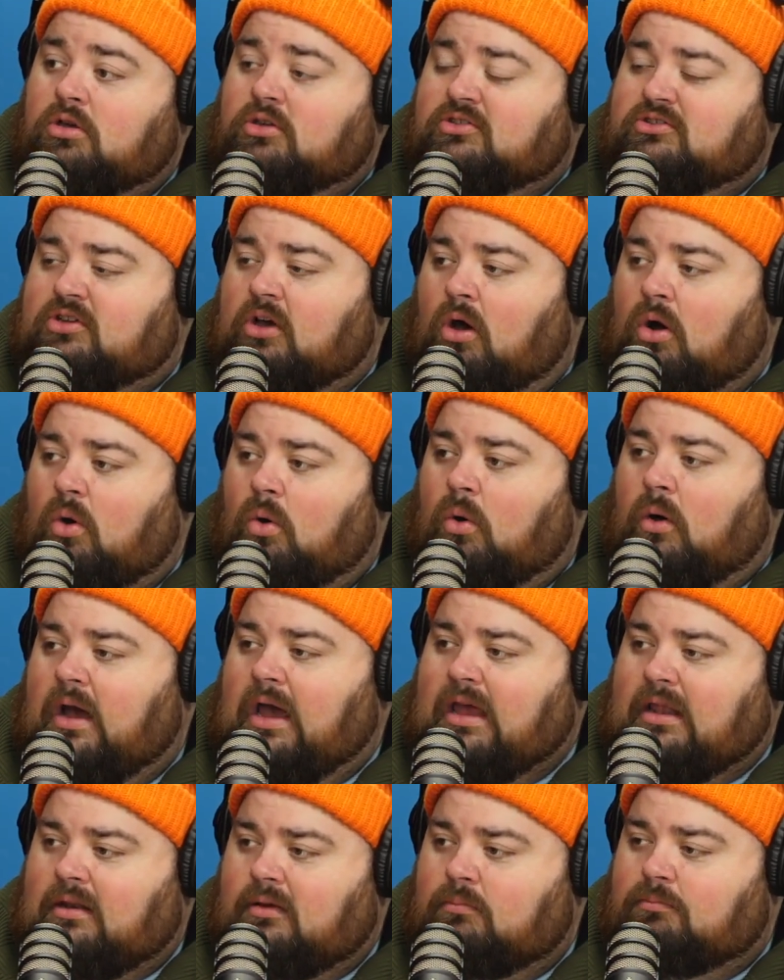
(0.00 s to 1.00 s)
So,
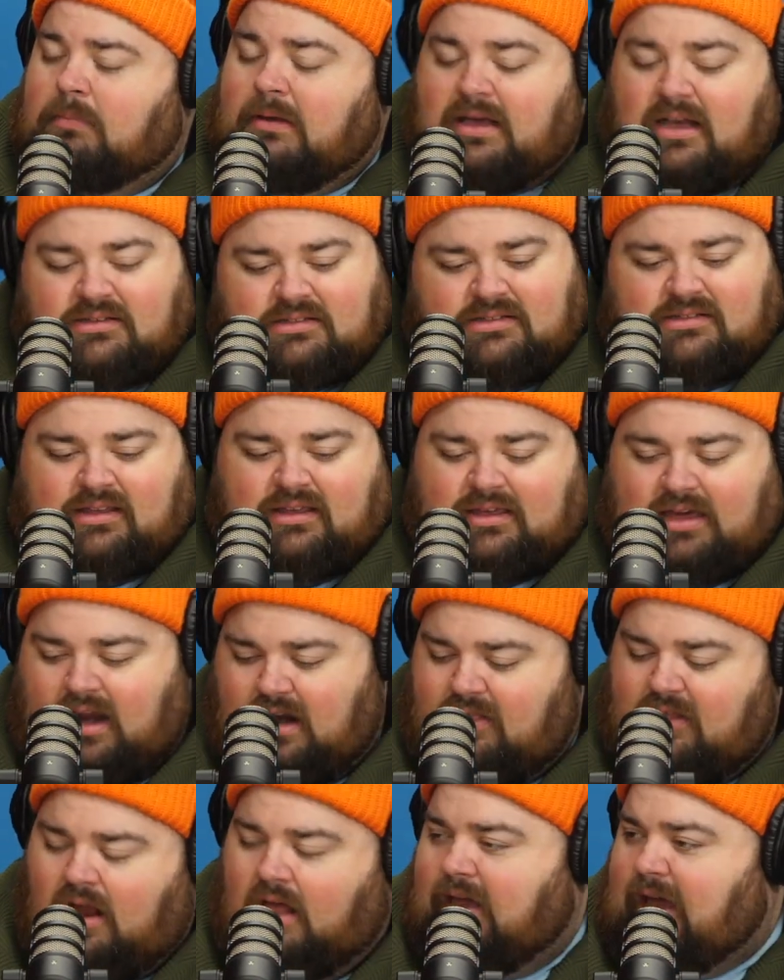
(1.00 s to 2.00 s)
and because it's like
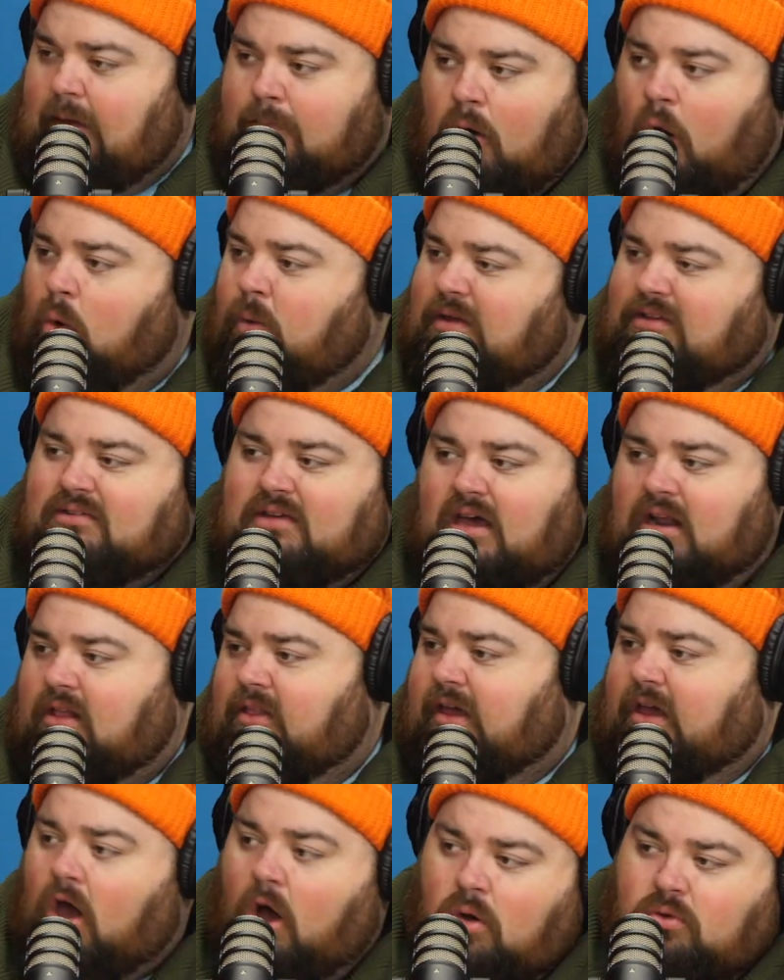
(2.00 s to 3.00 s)
kind of like I'm always kind of
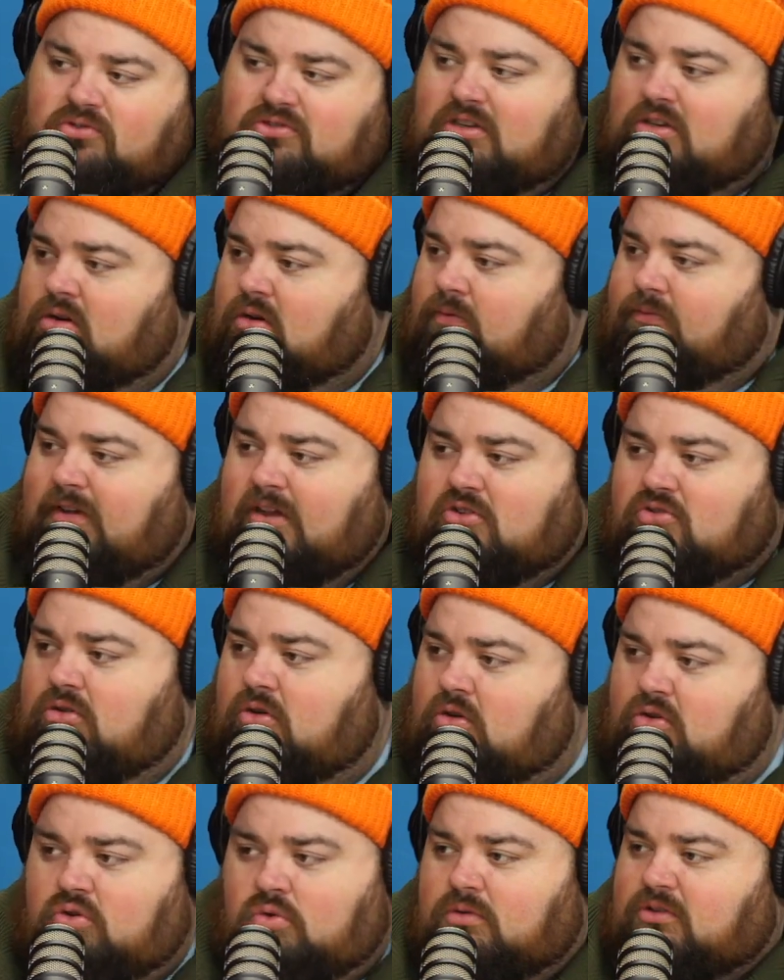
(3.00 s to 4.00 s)
like hosting or featuring
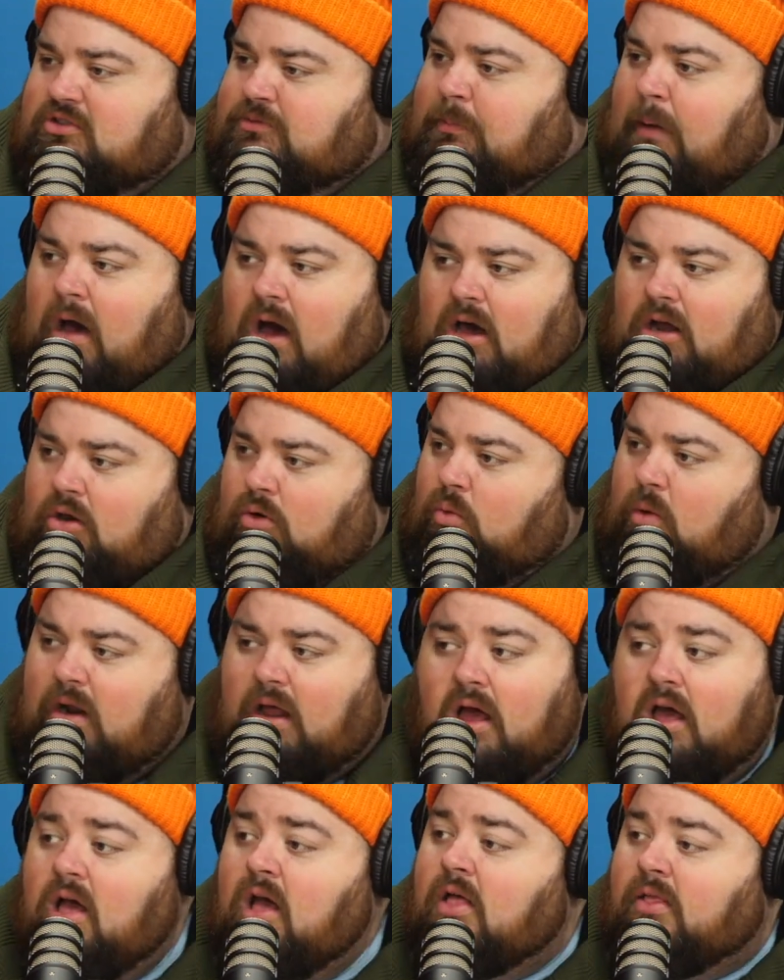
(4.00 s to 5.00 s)
or doing a spot or
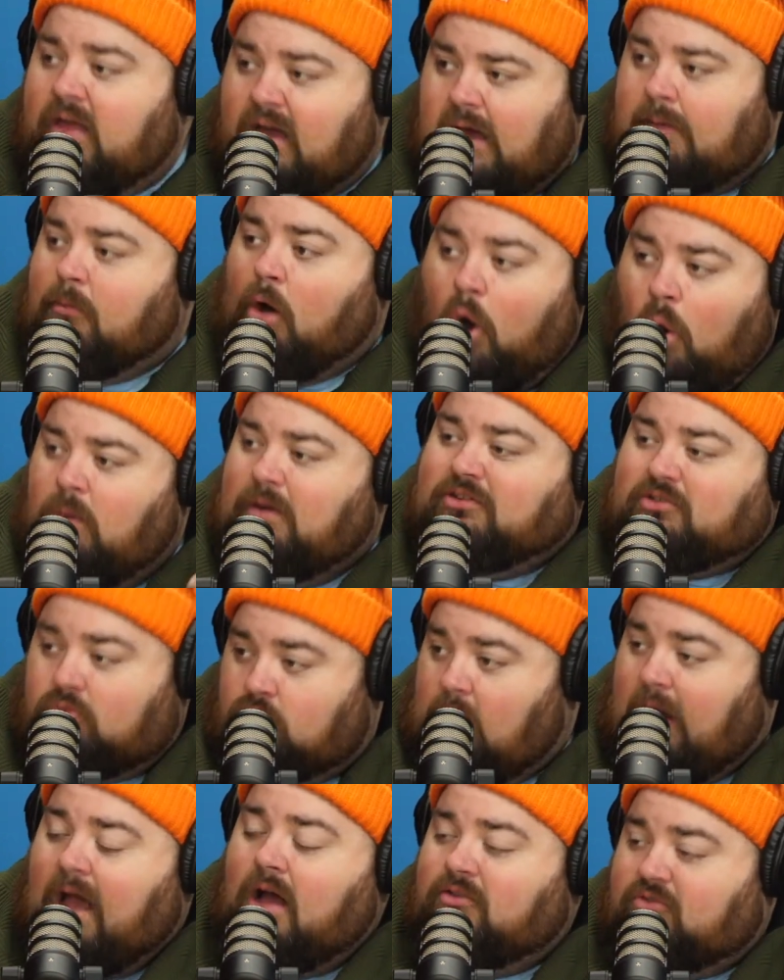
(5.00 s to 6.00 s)
what, like I'm always
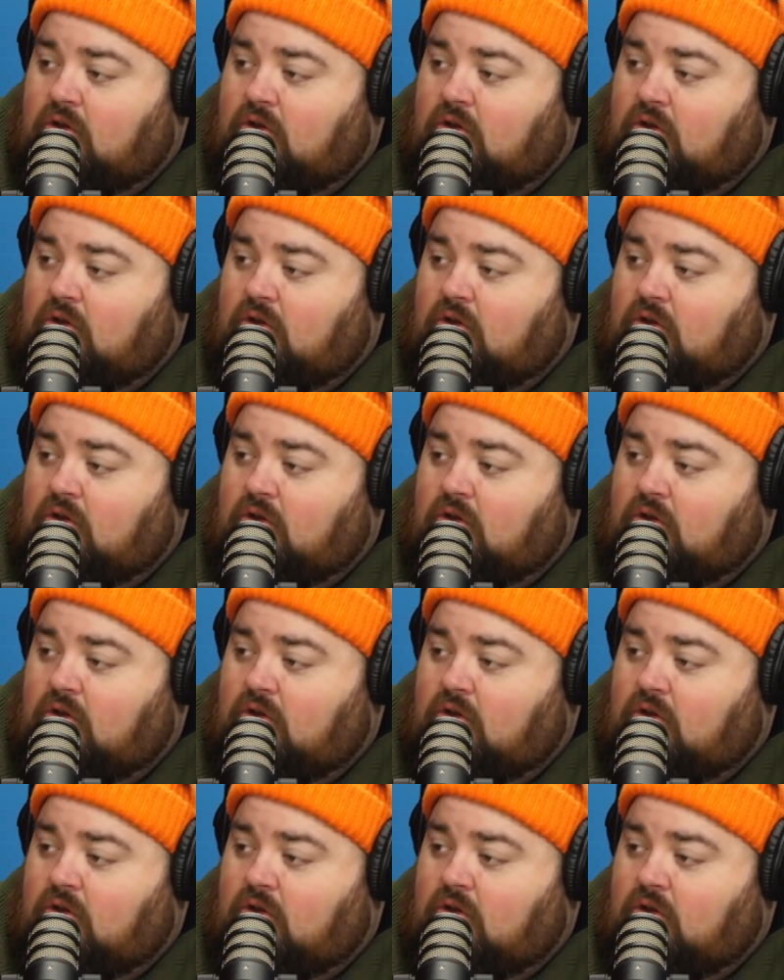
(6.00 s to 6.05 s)
around.